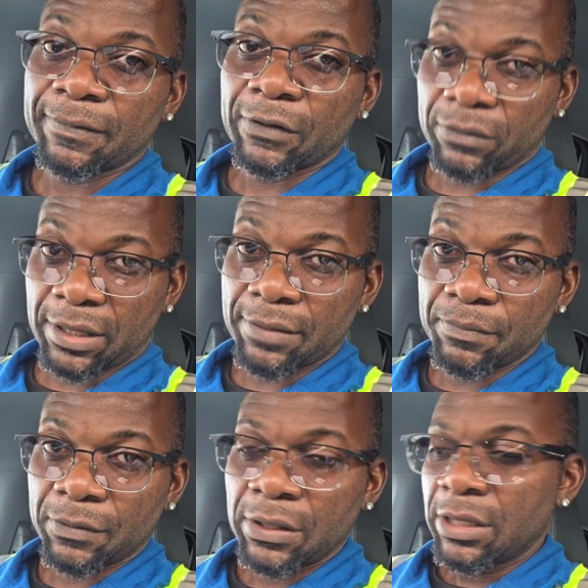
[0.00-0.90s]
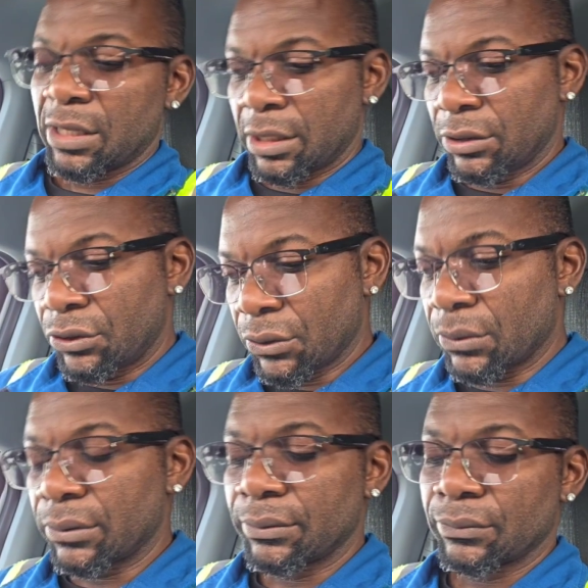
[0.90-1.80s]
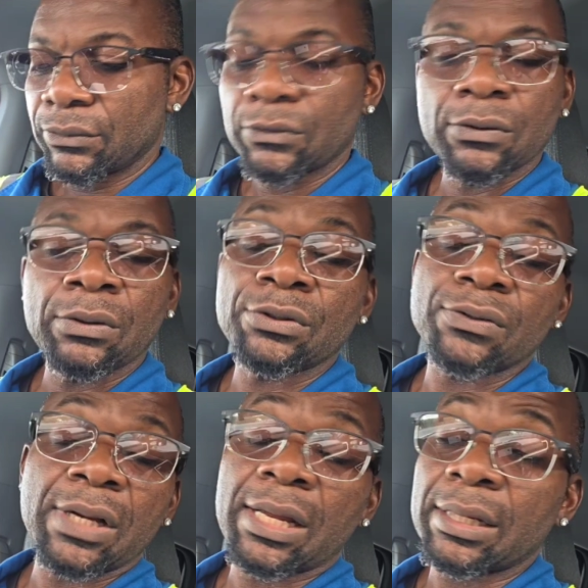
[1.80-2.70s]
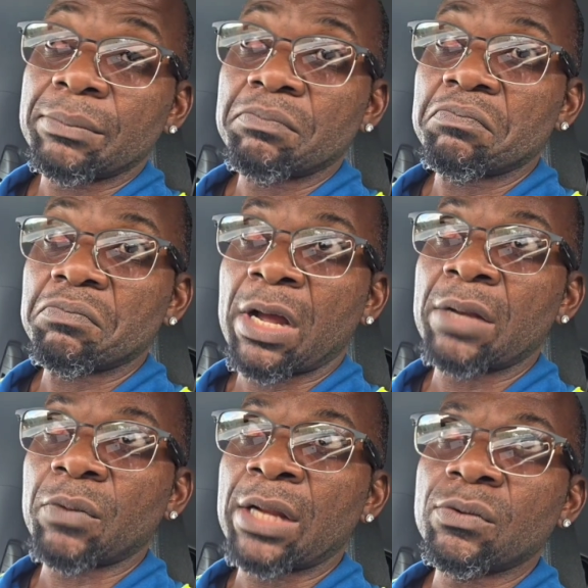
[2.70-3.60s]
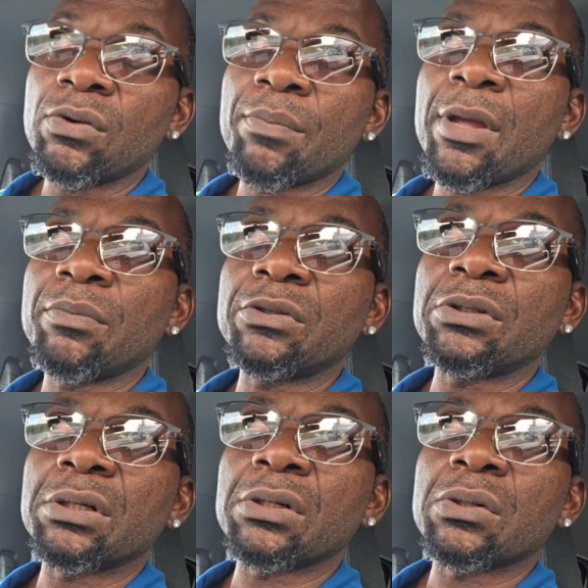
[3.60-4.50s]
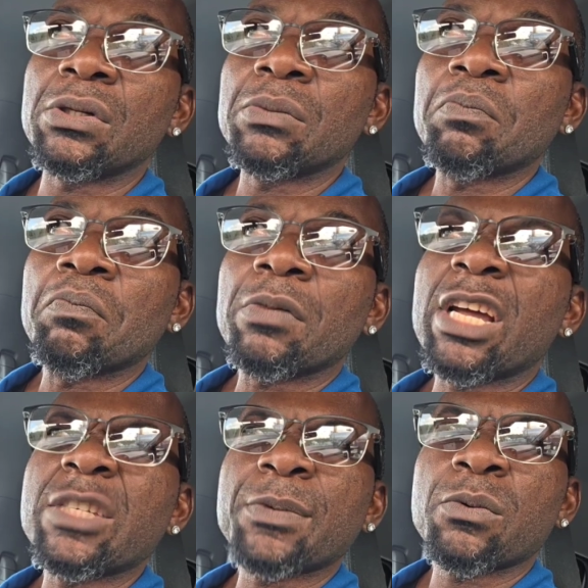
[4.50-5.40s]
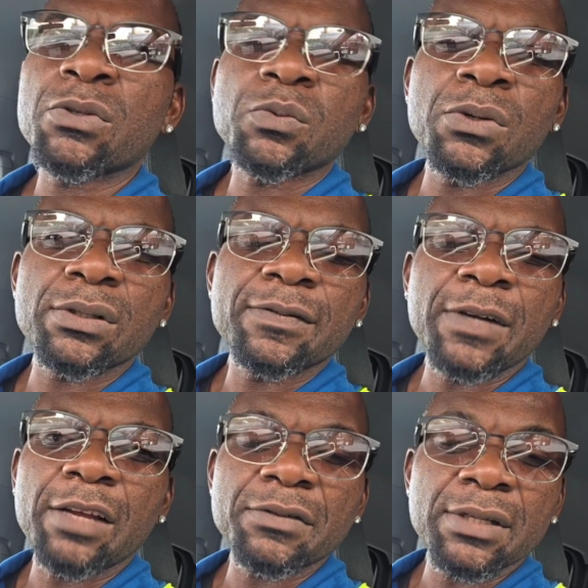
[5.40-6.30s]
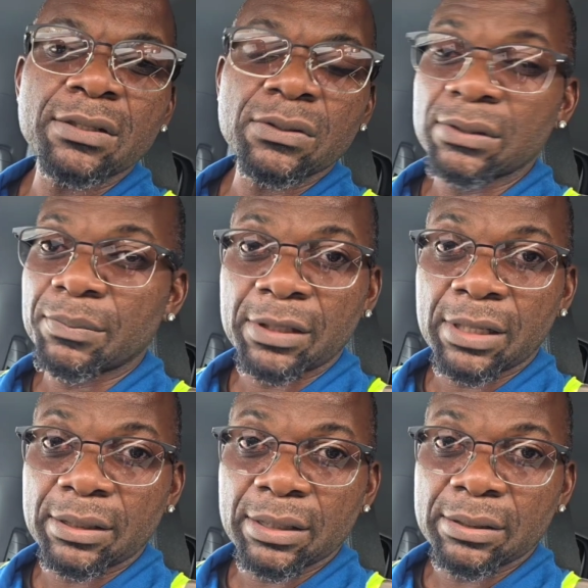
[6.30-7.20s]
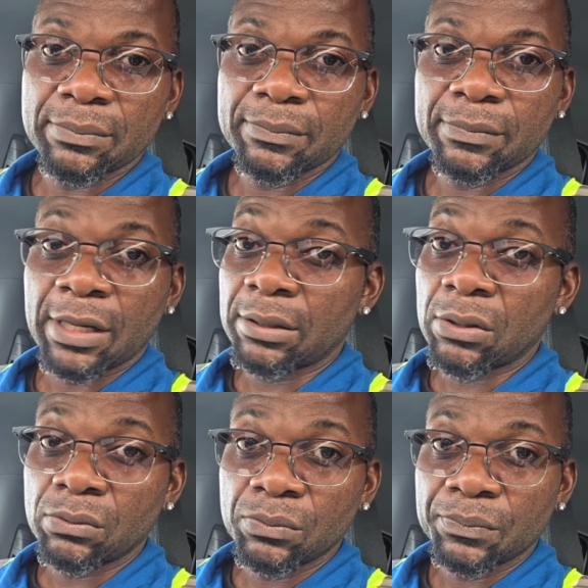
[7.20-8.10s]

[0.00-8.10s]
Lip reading: Okay, in June or July, I do remember Kaspa was what, 5 cents or something like that low.